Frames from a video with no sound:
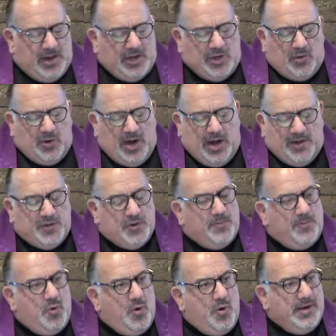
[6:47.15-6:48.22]
You were either
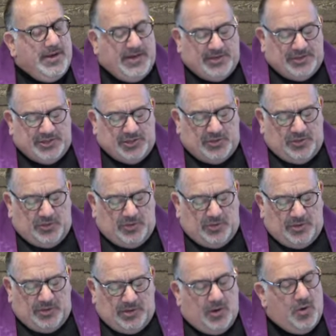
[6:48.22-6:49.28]
born into
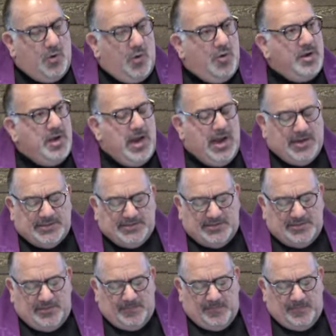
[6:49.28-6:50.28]
or not.